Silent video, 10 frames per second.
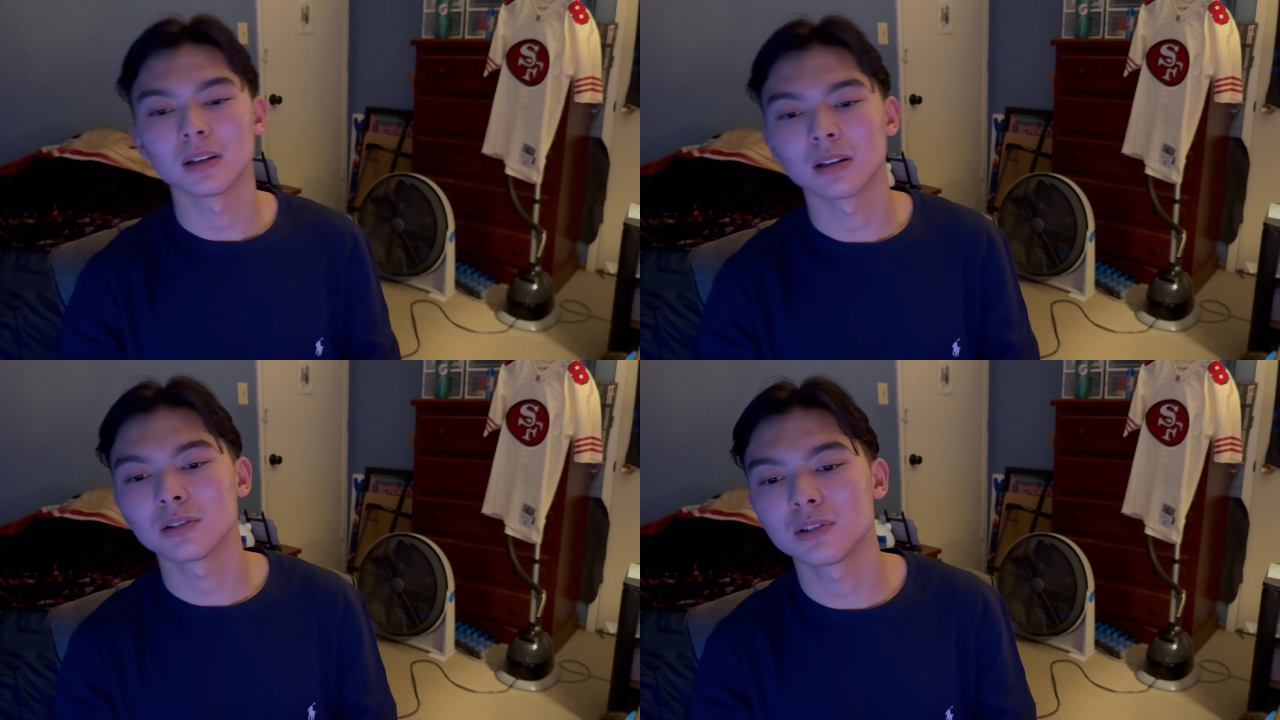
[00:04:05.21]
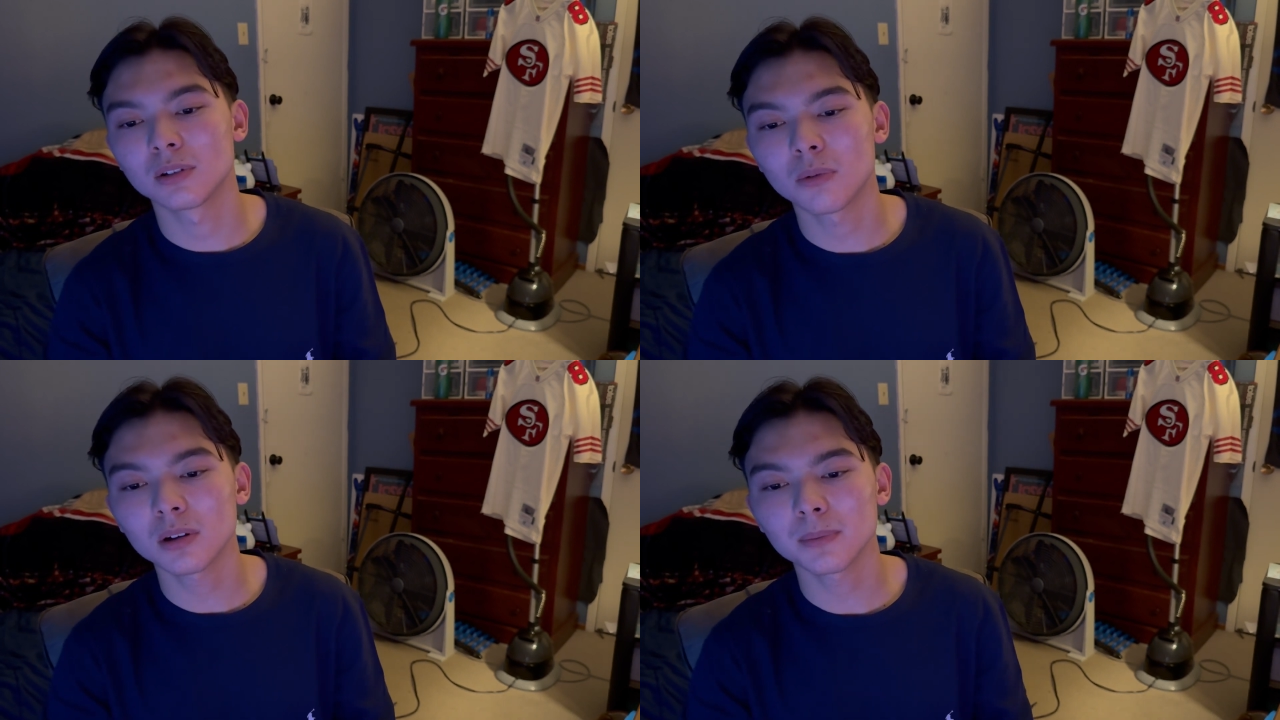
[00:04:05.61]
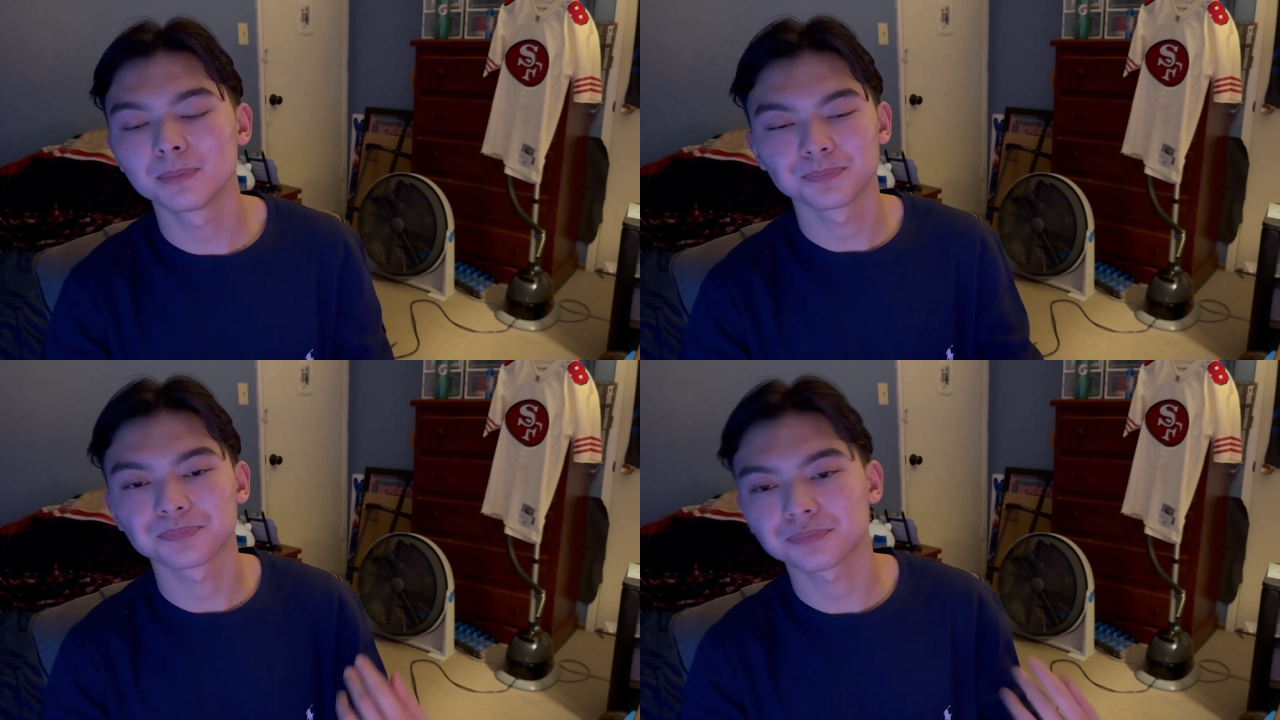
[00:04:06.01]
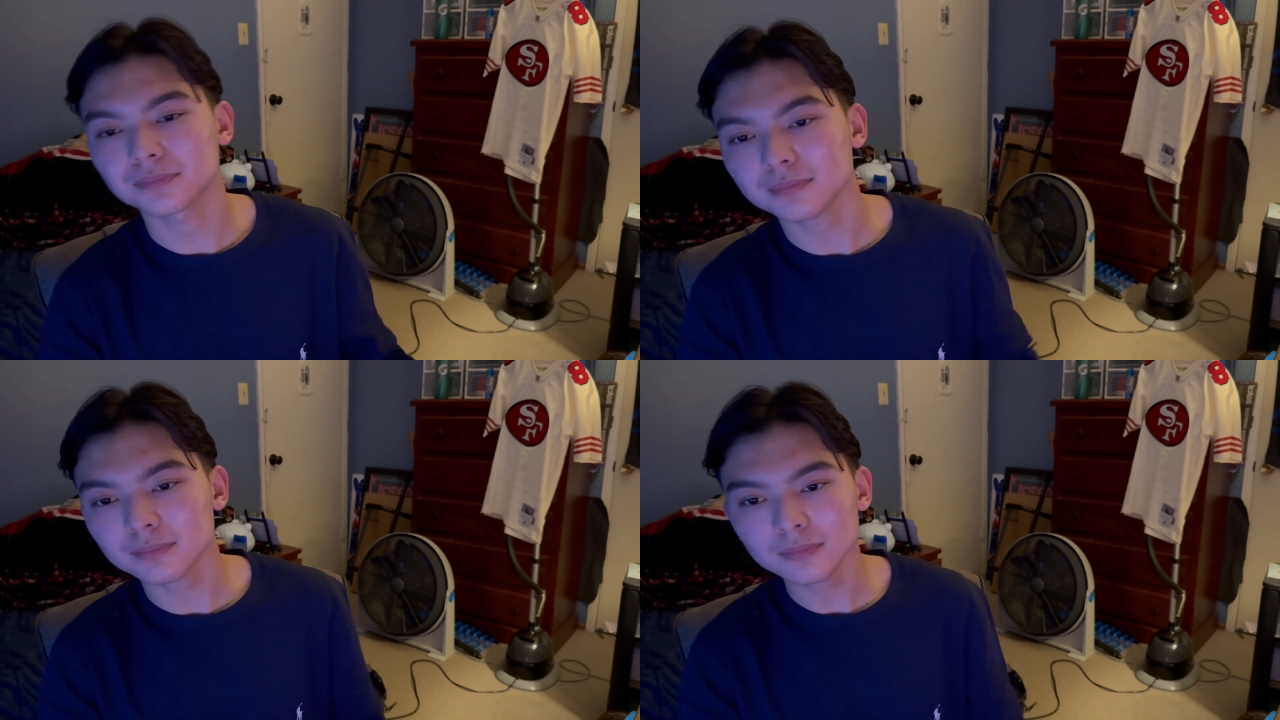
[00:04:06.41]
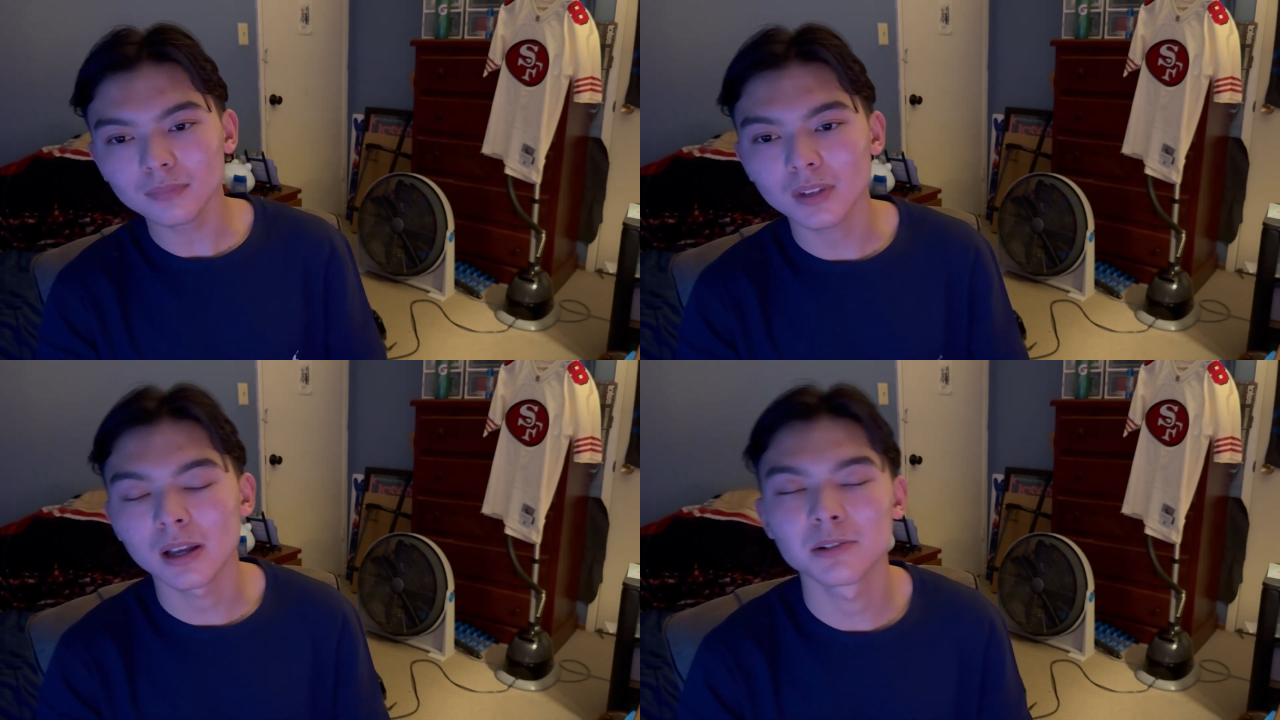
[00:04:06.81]
Cause, you know, I want
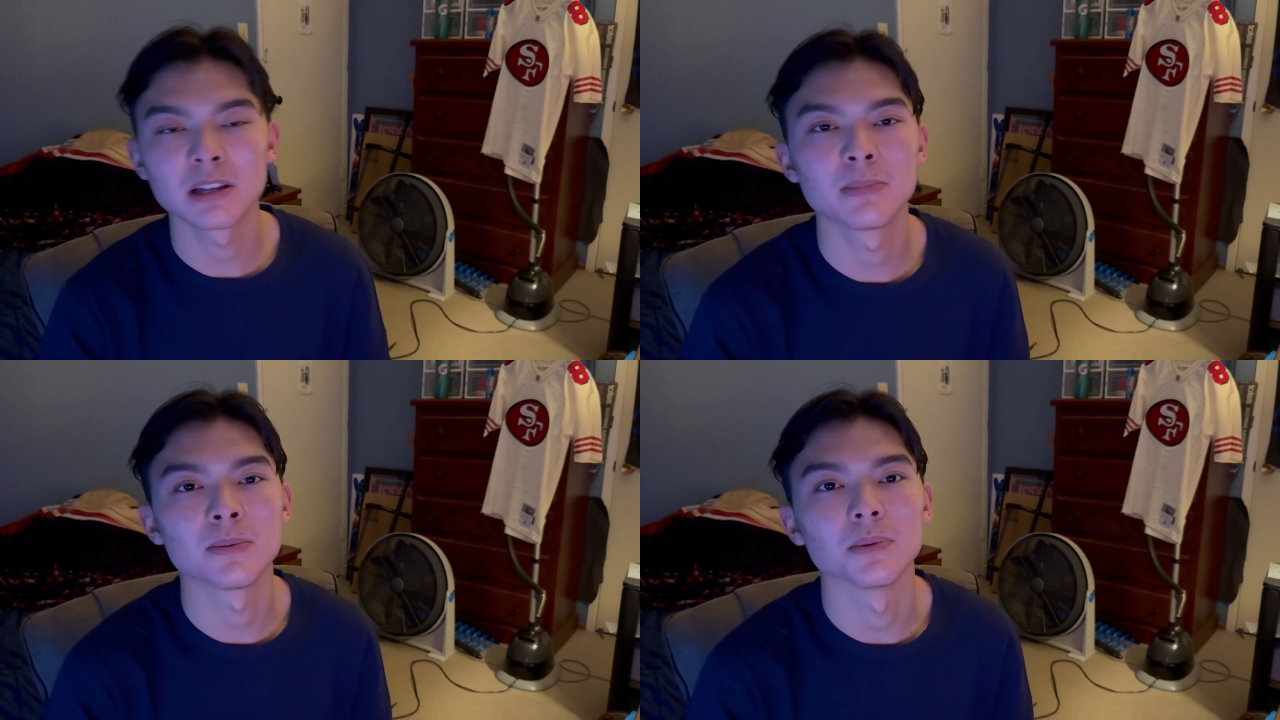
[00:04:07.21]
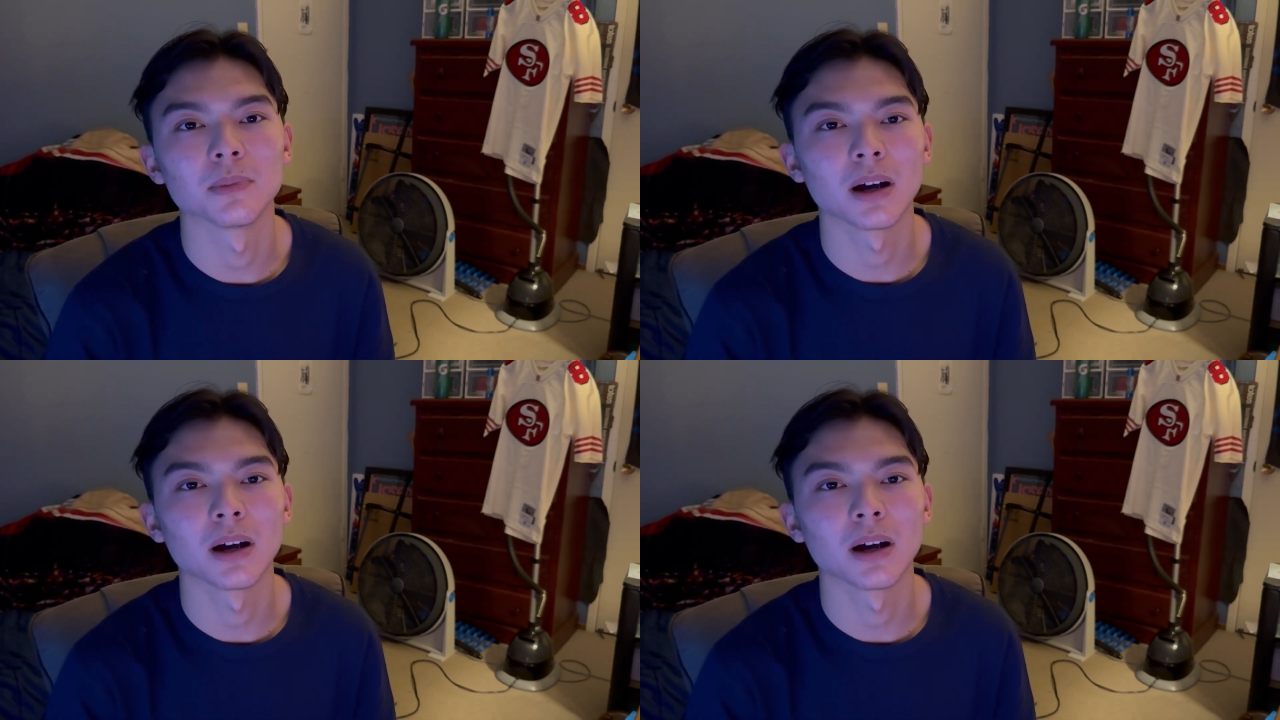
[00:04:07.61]
to entertain people.